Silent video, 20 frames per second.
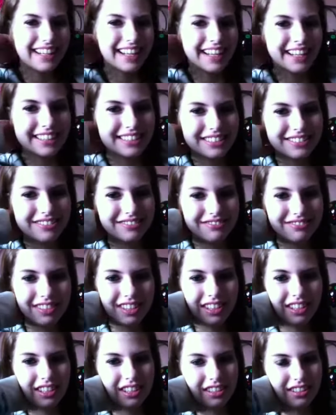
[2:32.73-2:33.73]
ask him,
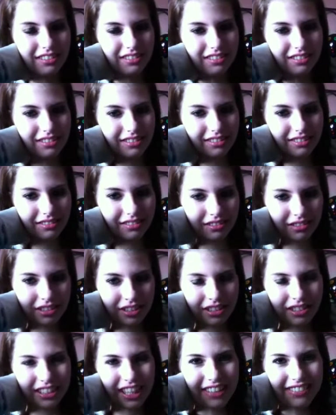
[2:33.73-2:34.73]
well,
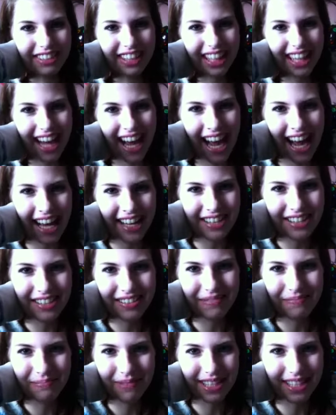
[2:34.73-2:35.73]
not really ask
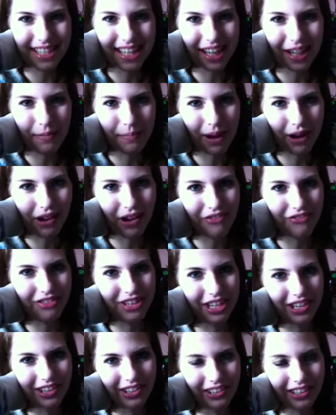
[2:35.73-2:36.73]
him, but tell him how I
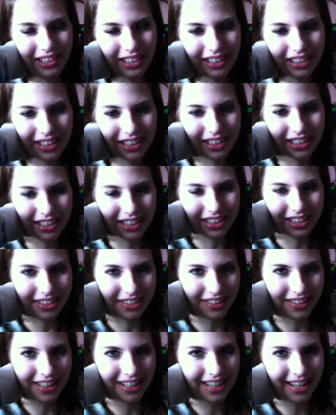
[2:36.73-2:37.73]
feel.
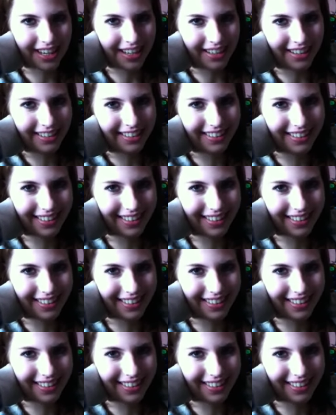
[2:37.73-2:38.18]
So, yeah.